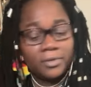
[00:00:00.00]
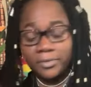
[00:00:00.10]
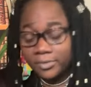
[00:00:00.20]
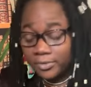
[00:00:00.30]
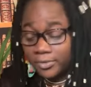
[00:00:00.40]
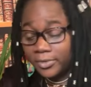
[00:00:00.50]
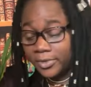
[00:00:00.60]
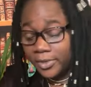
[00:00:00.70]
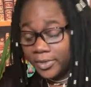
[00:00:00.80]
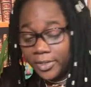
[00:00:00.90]
Oh.
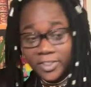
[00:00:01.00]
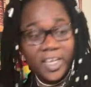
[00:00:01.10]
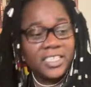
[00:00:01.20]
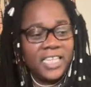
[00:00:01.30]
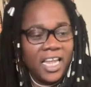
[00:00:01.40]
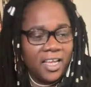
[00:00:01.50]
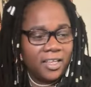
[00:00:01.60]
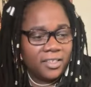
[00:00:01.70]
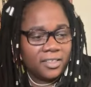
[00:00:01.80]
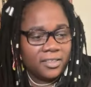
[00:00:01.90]
So I stink.
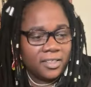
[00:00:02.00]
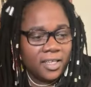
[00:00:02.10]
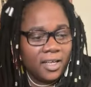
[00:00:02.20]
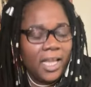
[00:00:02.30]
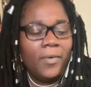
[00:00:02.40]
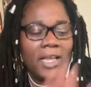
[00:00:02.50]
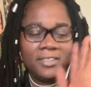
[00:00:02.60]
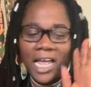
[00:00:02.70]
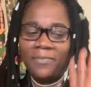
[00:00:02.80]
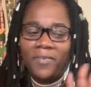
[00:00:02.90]
Anyways,
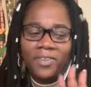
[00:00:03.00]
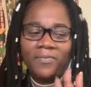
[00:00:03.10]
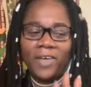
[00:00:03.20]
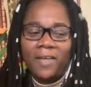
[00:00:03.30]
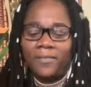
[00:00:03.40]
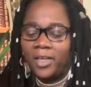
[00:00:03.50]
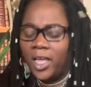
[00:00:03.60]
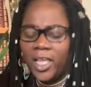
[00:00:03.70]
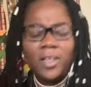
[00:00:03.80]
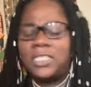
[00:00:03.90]
9:55.
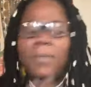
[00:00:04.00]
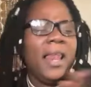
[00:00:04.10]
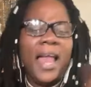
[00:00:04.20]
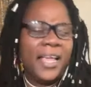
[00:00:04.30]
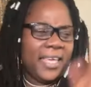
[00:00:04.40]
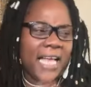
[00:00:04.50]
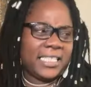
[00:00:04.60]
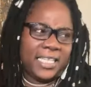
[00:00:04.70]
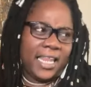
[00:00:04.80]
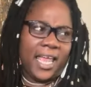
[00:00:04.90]
You smell like
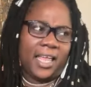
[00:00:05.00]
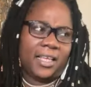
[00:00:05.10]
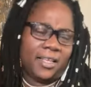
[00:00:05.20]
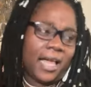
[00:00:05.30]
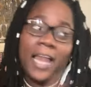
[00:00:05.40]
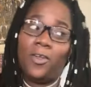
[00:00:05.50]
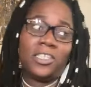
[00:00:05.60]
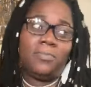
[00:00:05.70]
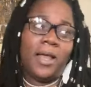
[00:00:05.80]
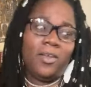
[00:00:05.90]
yesterday. I don't
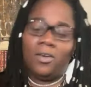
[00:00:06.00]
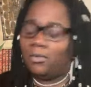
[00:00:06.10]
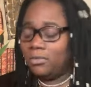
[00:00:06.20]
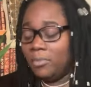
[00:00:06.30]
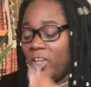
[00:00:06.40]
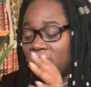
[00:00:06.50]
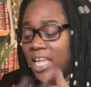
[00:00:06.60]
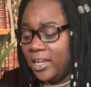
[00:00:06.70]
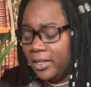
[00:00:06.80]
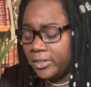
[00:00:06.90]
smell you, but you
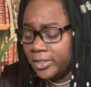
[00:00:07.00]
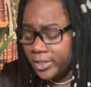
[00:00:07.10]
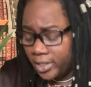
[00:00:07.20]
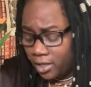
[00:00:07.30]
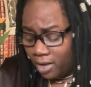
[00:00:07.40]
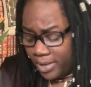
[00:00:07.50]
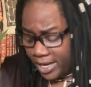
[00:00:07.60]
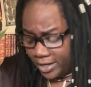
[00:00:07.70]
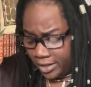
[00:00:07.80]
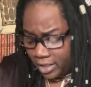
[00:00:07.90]
stink. Go
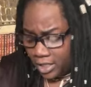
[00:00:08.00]
beard.